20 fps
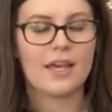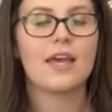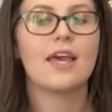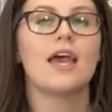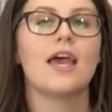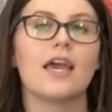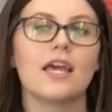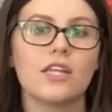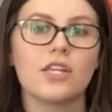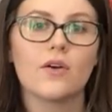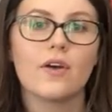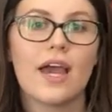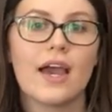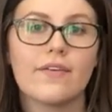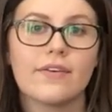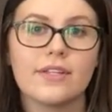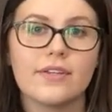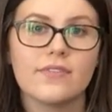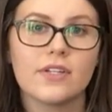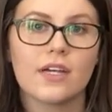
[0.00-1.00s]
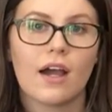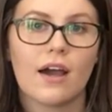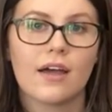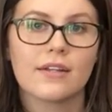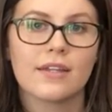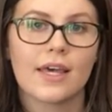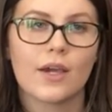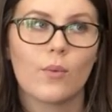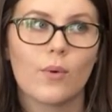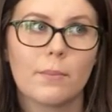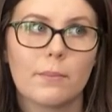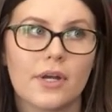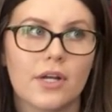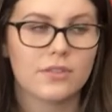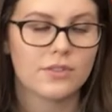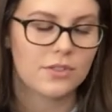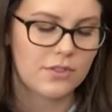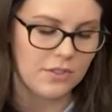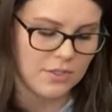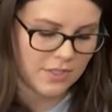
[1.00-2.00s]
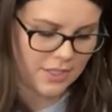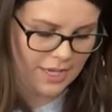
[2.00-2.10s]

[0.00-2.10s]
And you know, I haven't even gotten like one pair of Lulu's like